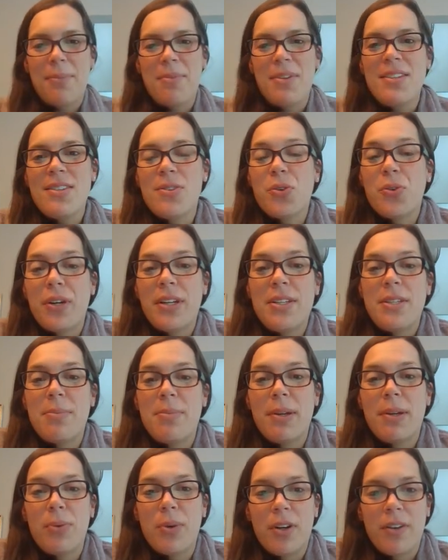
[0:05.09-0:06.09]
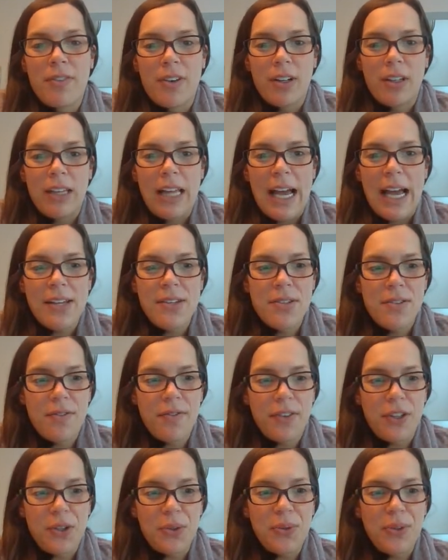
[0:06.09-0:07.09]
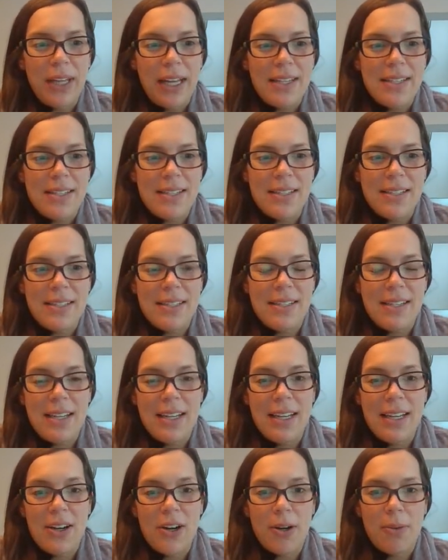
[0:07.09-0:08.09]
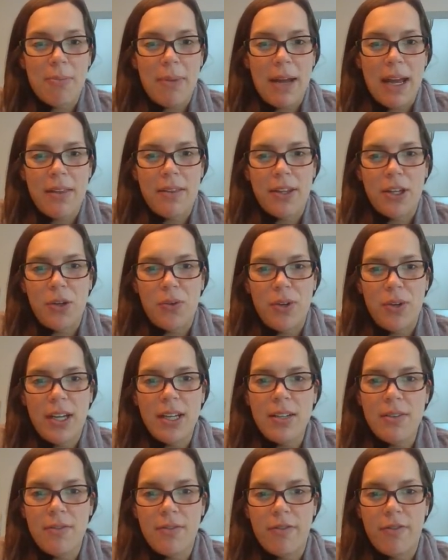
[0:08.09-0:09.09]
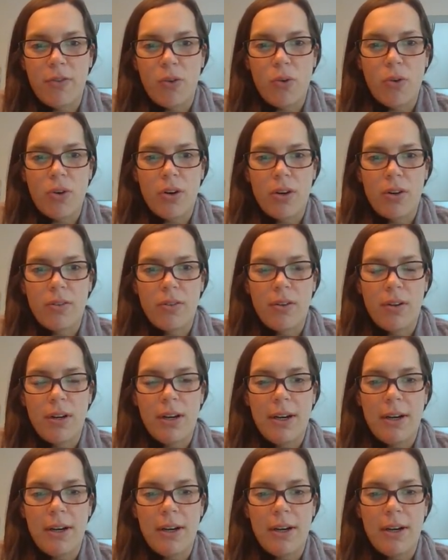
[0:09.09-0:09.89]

This is going to be one of our last few lessons in our math unit for